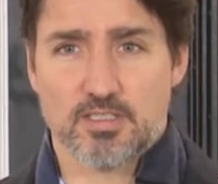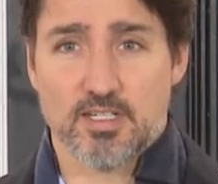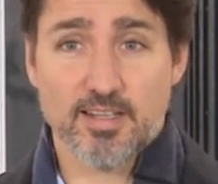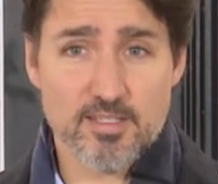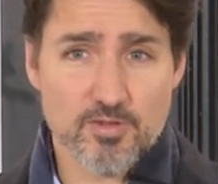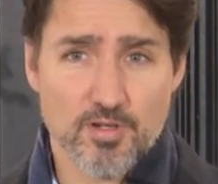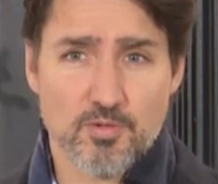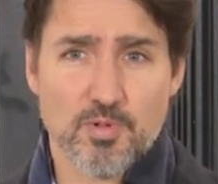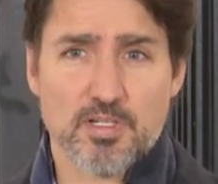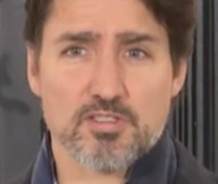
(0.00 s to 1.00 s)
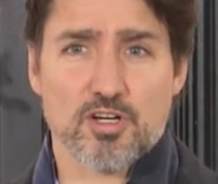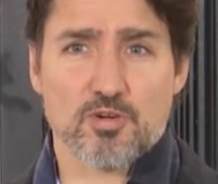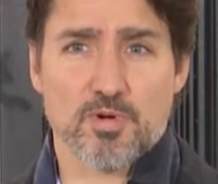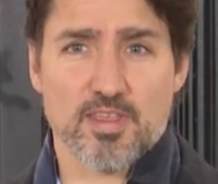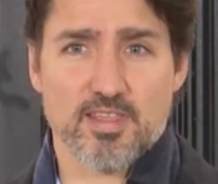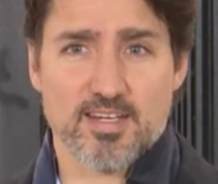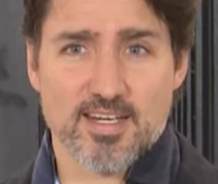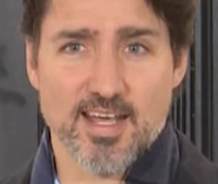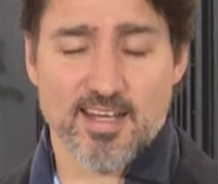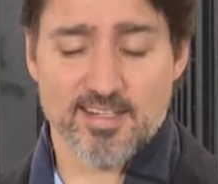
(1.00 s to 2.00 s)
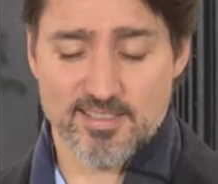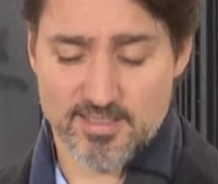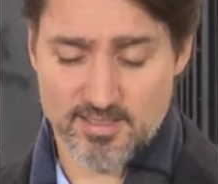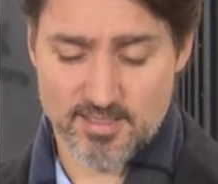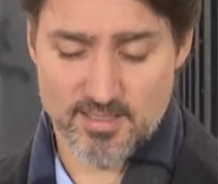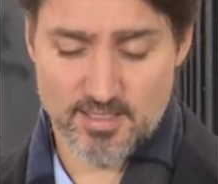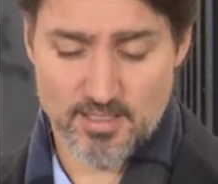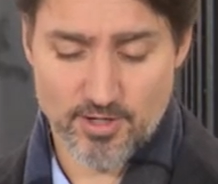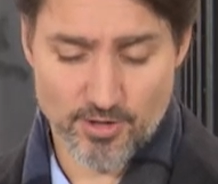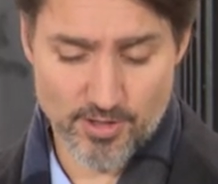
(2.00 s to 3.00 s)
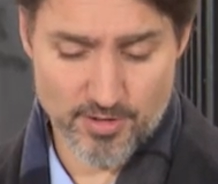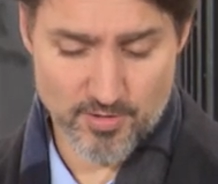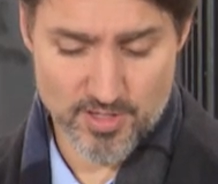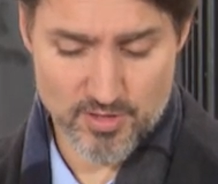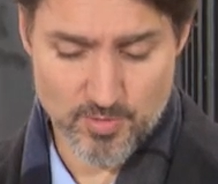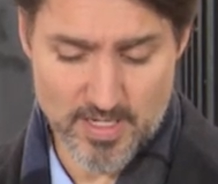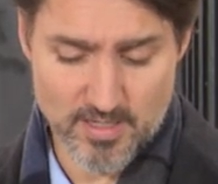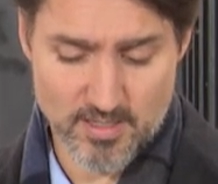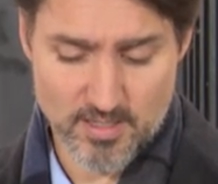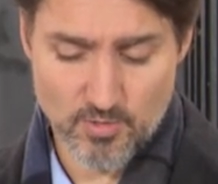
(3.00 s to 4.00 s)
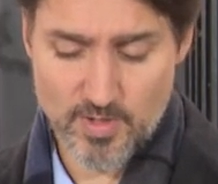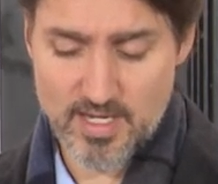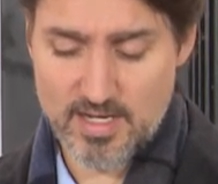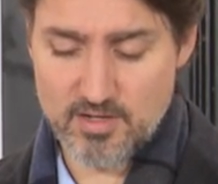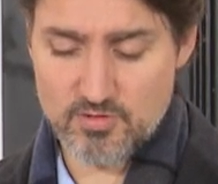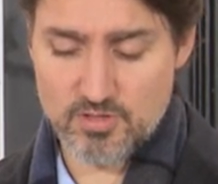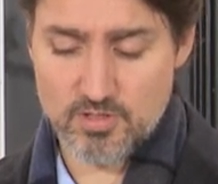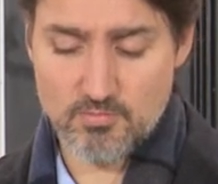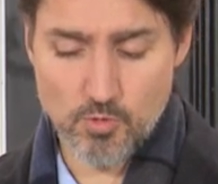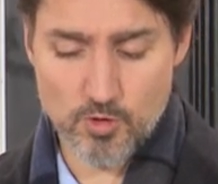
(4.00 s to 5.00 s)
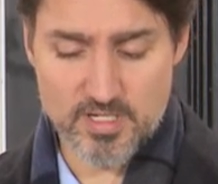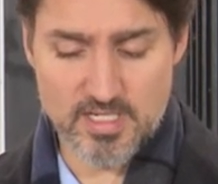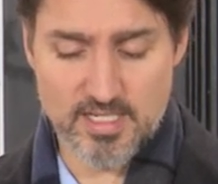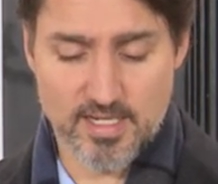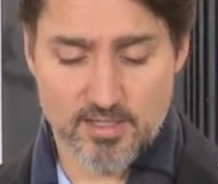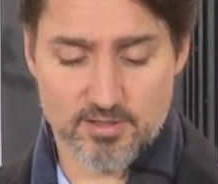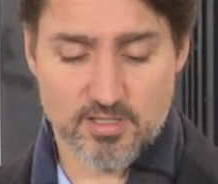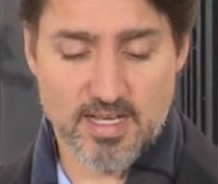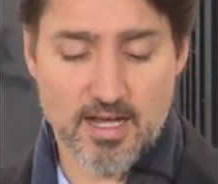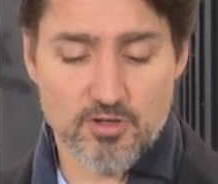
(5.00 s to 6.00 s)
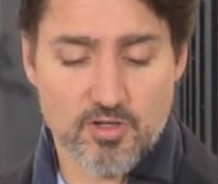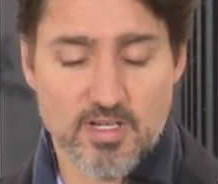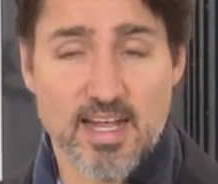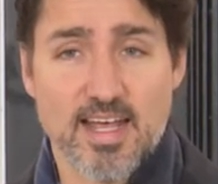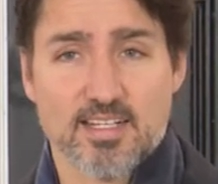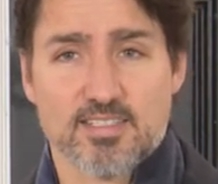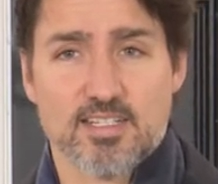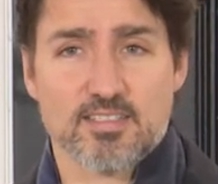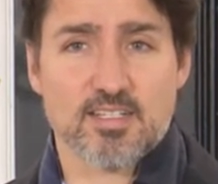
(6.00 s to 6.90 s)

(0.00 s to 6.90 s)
And that's what I want to start with today. Earlier this week, we announced more details on how you can access